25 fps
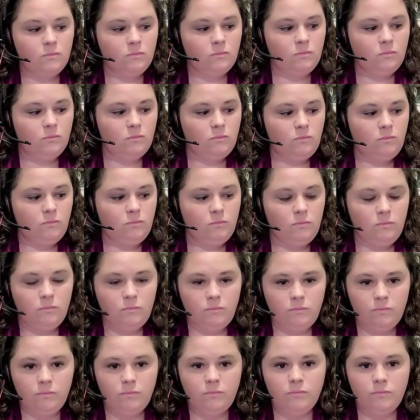
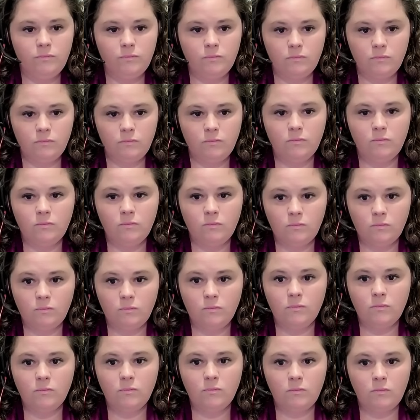
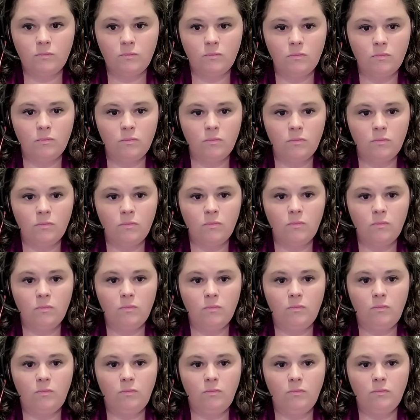
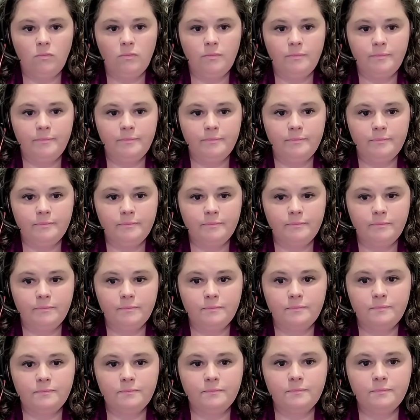
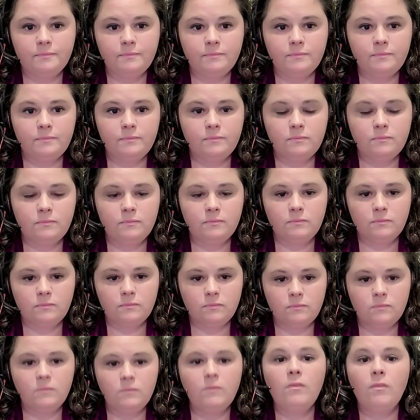
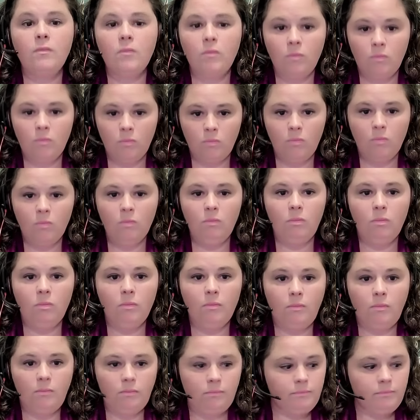
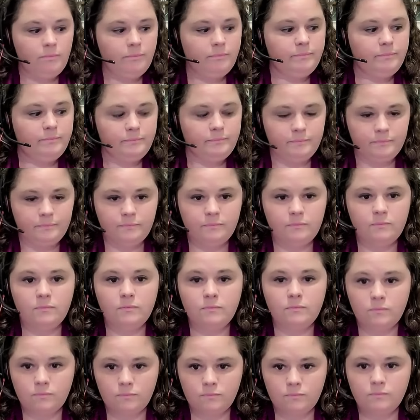
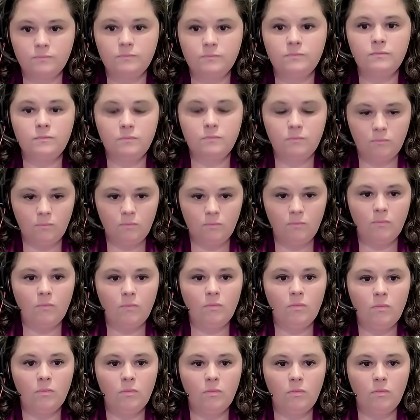(silent)